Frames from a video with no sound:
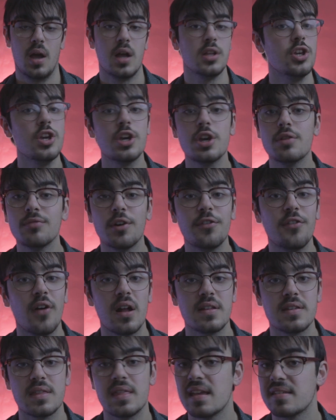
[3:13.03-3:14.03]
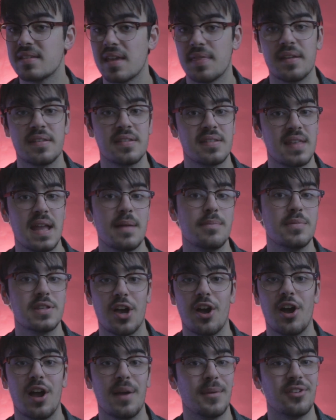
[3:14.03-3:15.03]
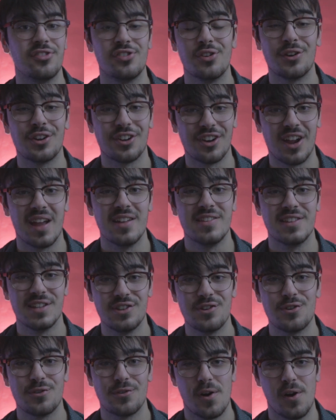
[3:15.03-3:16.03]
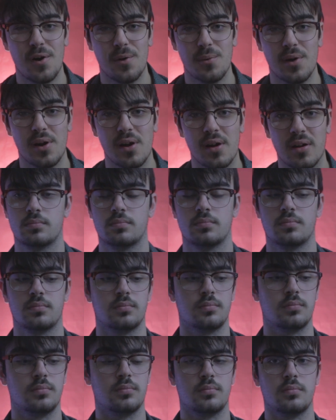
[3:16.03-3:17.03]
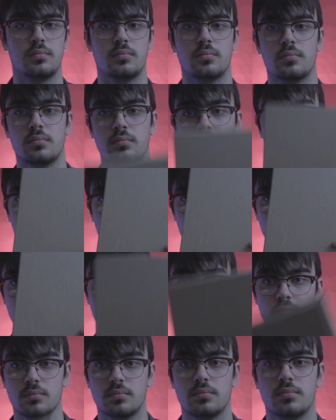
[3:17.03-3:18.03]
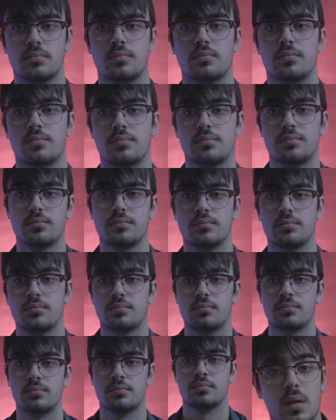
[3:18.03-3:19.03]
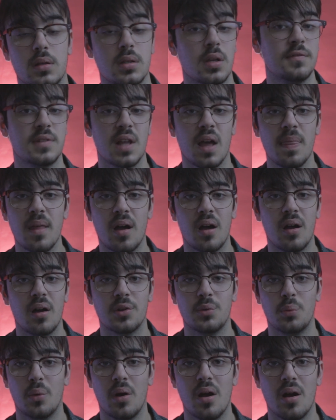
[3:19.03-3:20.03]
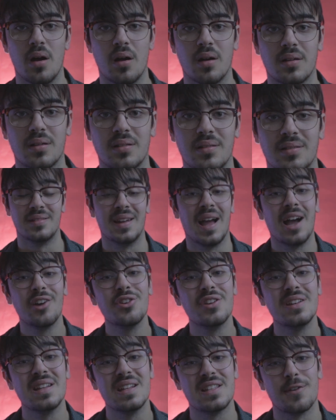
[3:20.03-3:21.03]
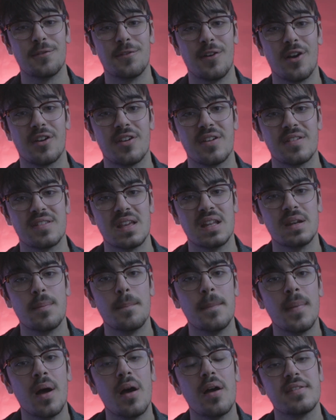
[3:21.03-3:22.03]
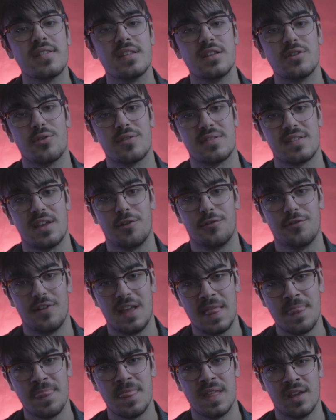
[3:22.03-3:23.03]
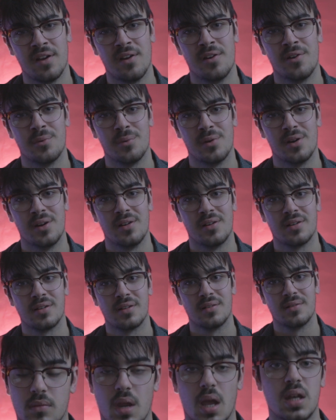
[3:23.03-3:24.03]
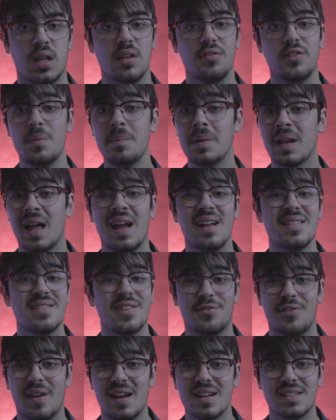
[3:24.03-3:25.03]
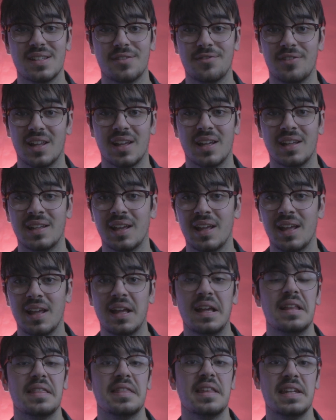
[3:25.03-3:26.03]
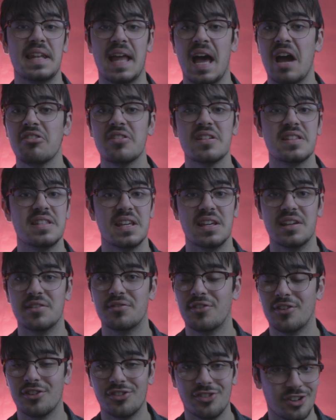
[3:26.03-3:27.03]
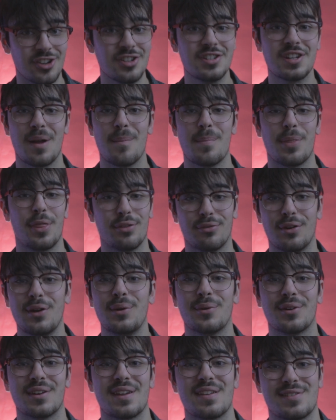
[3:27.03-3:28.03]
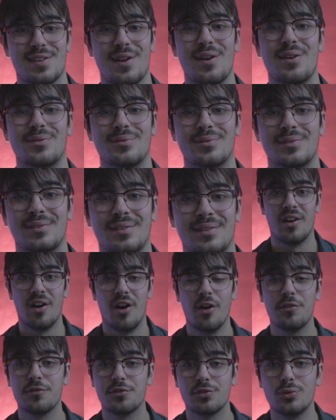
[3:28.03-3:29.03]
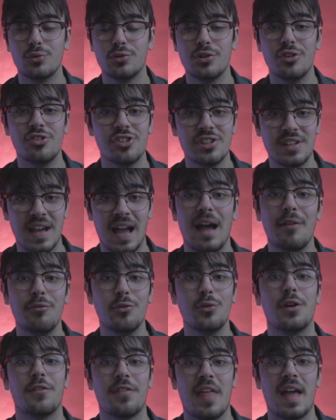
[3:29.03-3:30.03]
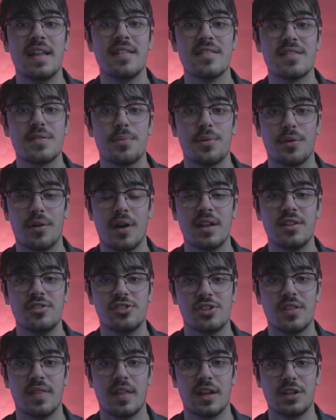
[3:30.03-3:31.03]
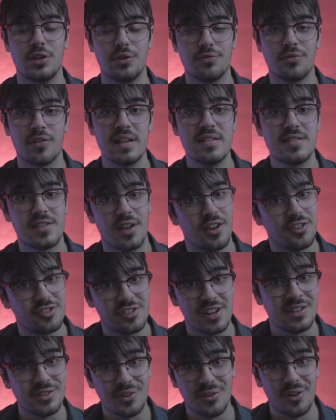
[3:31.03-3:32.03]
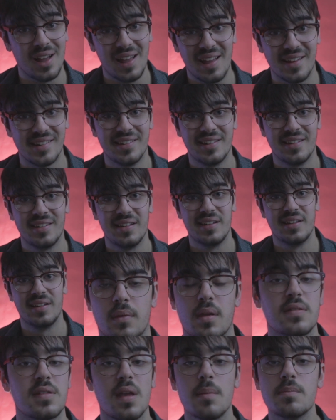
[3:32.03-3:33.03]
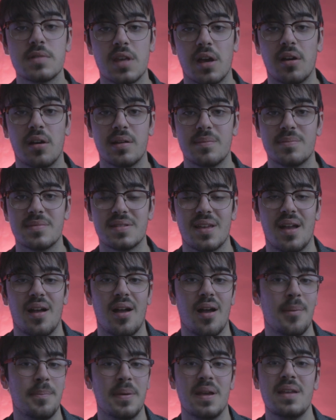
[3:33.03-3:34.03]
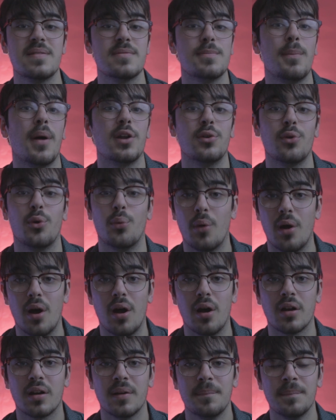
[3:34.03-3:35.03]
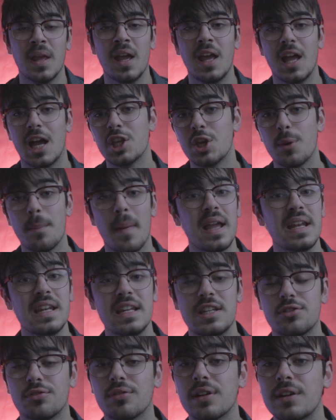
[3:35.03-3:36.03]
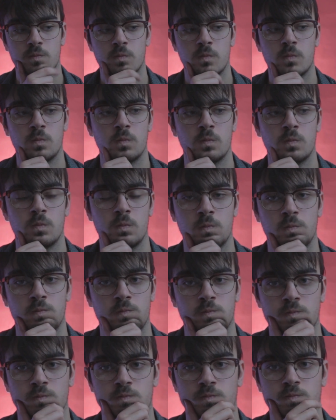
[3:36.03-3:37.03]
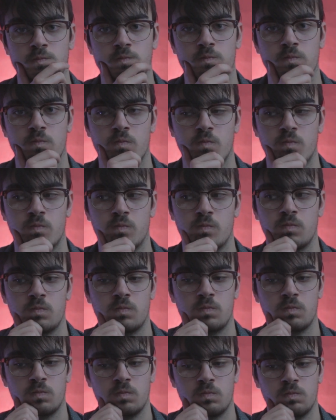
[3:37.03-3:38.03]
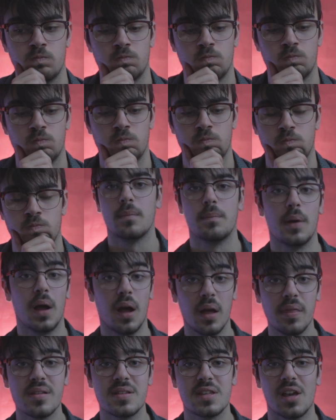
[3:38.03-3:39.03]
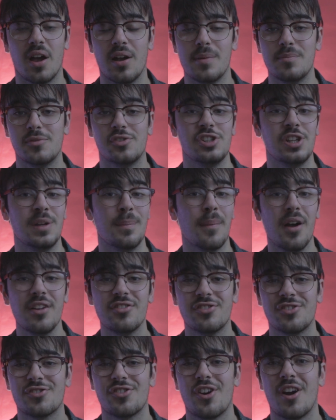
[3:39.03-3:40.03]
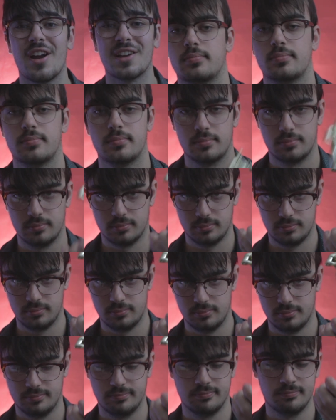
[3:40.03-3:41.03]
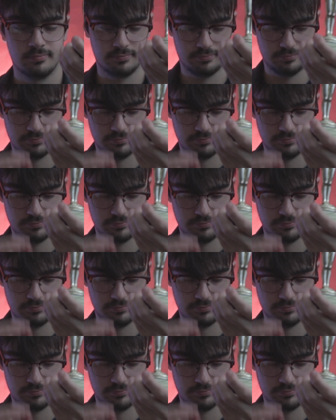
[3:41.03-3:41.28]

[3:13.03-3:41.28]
And you can refer to this at the same time as you're creating your artwork. But I encourage you to throw it away. You've done the hard work. Now you need to focus in immersing yourself in the artwork. And if you planned effectively, the narrative should come through on its own. After all, you should have all of that inspiration that you researched in your head. Sometimes a piece might not work and you may need to revisit that message from another perspective. But other times you might strike gold and